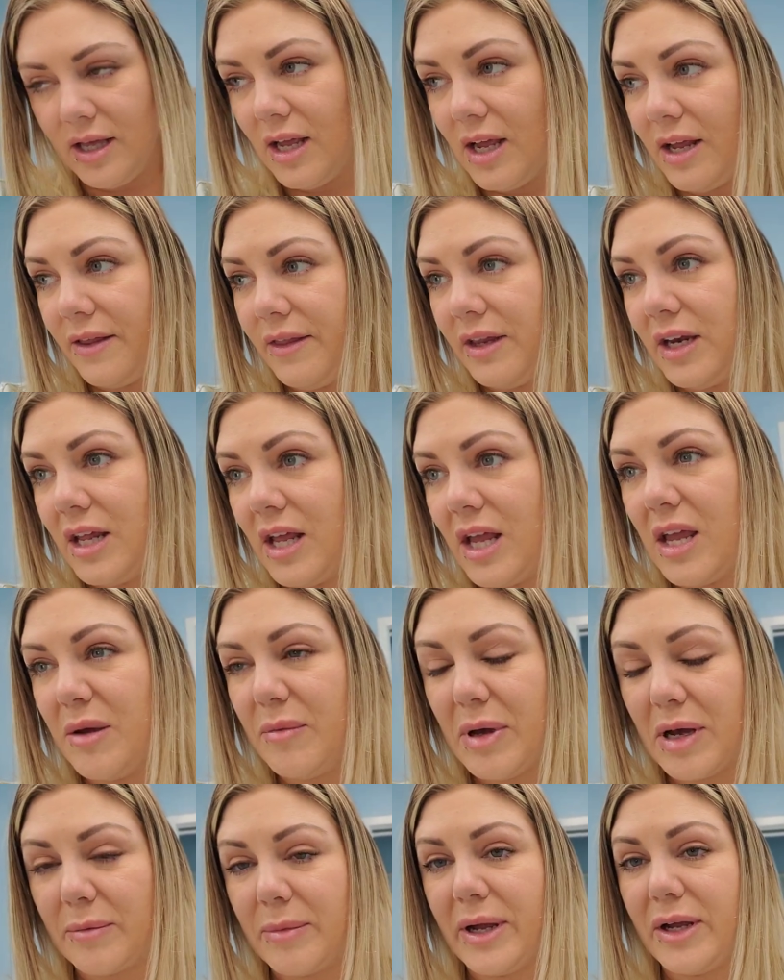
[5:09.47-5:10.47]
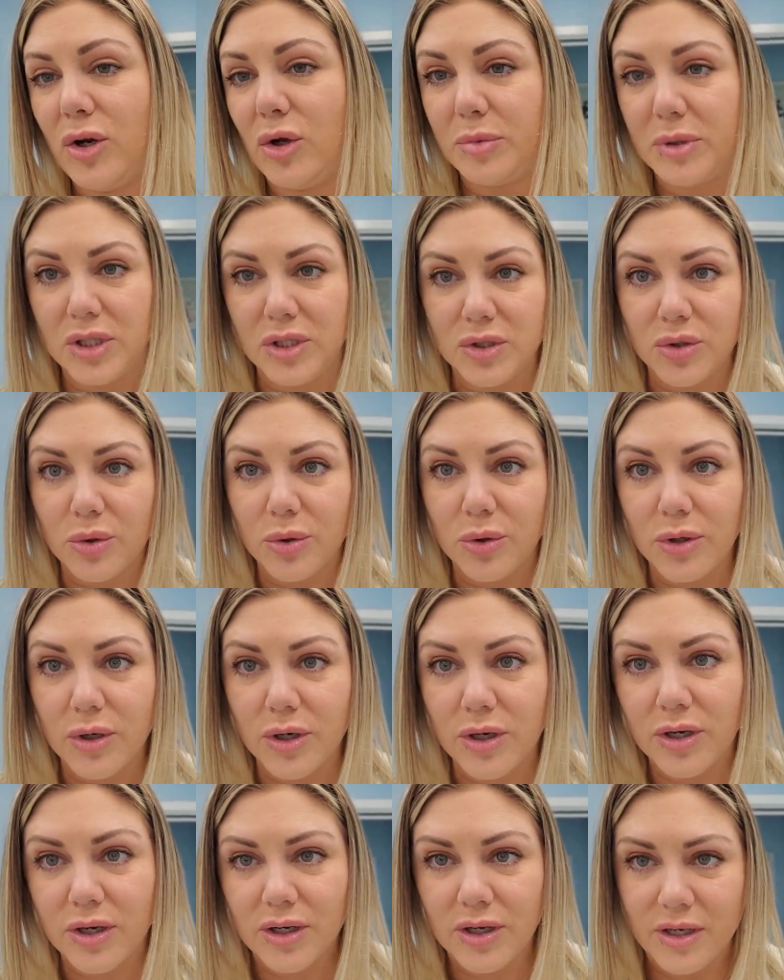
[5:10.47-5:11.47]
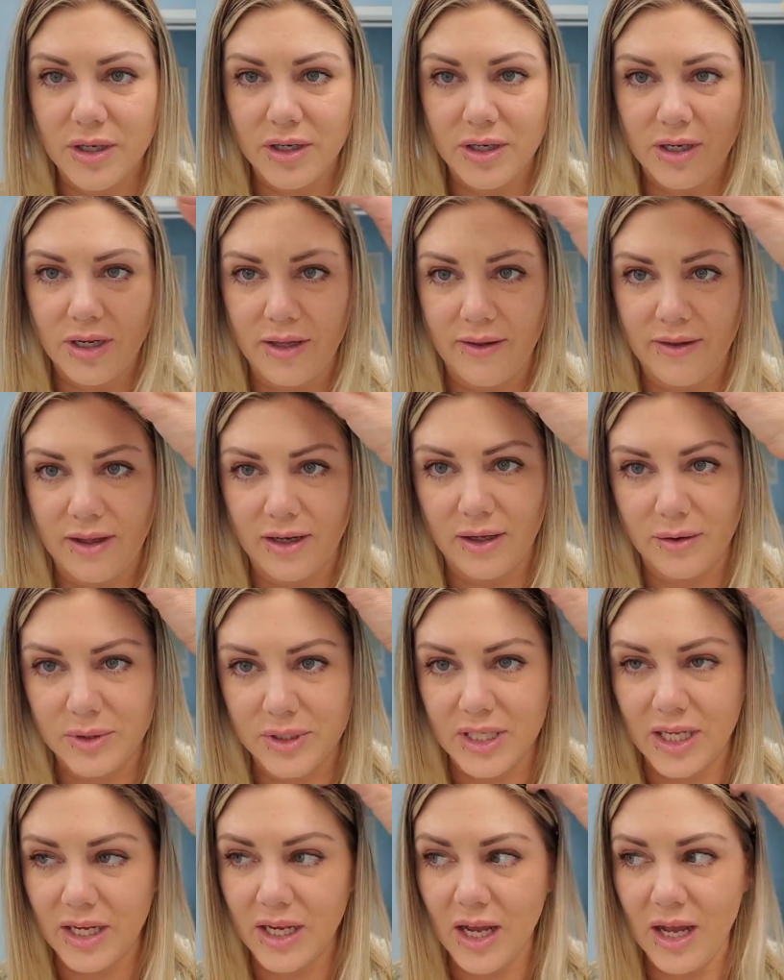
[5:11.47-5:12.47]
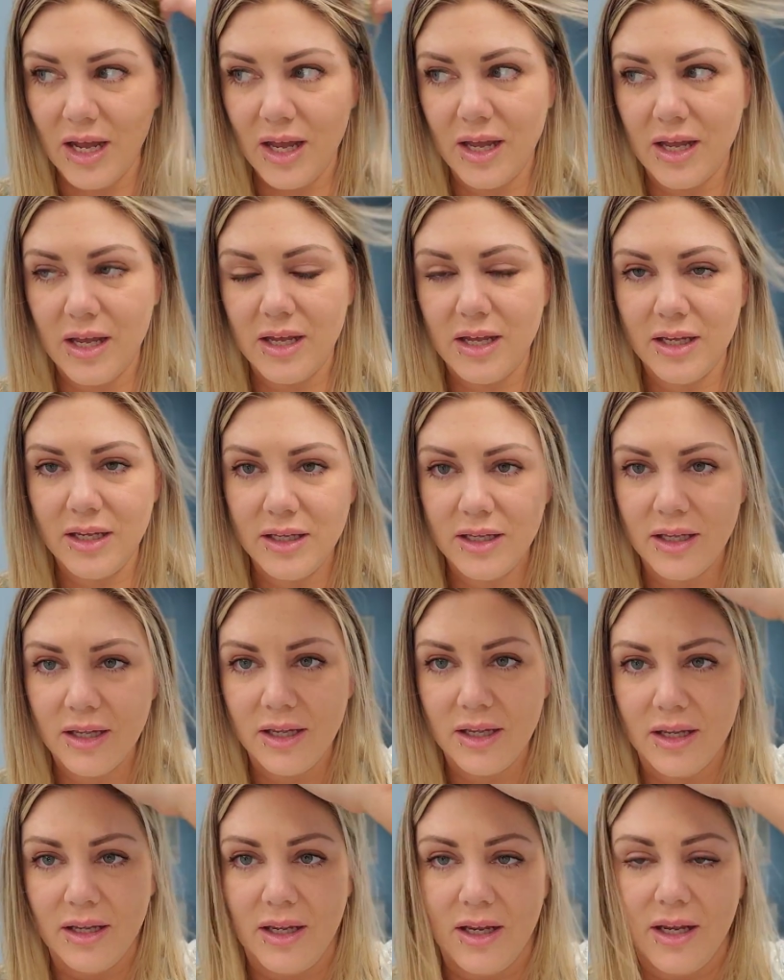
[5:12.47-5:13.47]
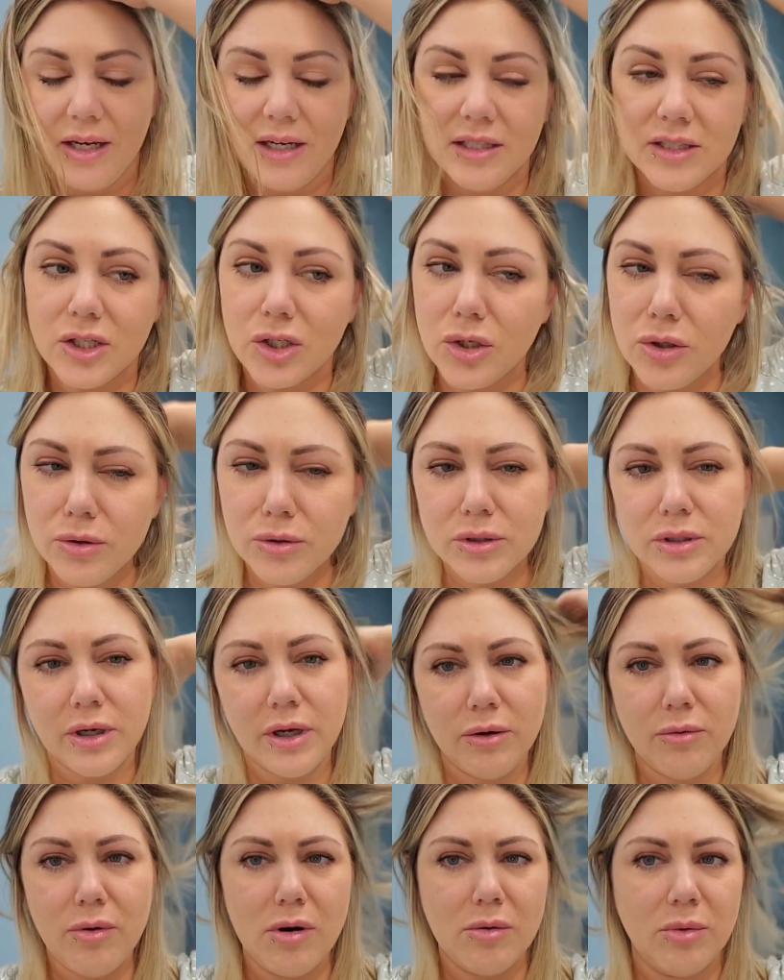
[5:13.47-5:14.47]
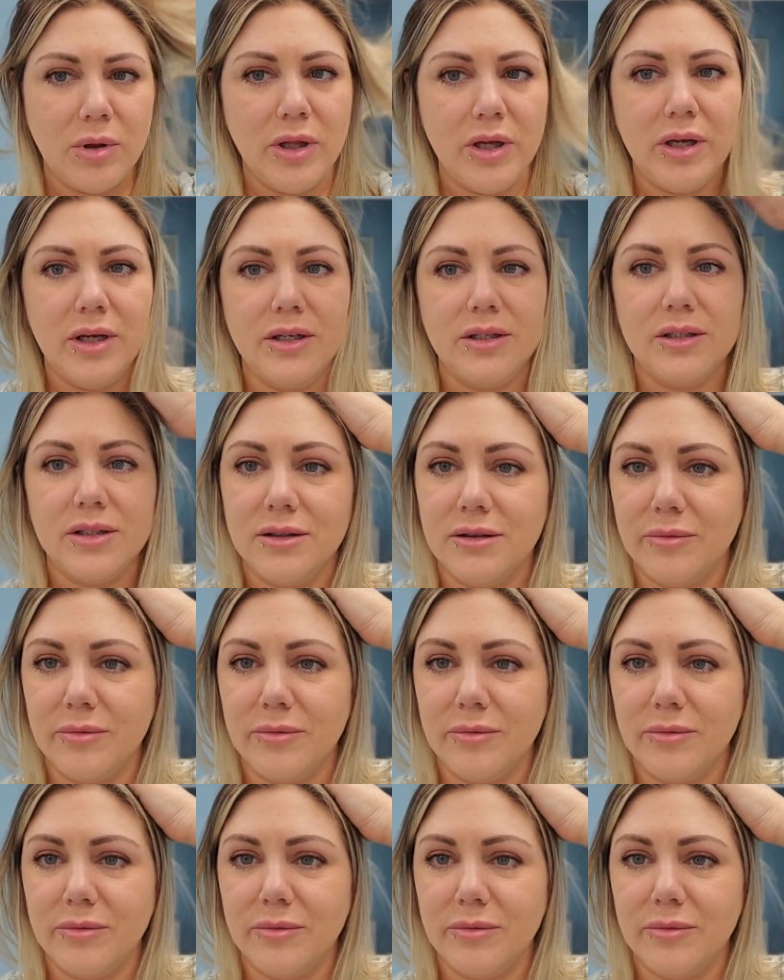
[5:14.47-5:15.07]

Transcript: And then he came back by and opened the door. And then I was like, hi. And he's like, oh, sorry, wrong place.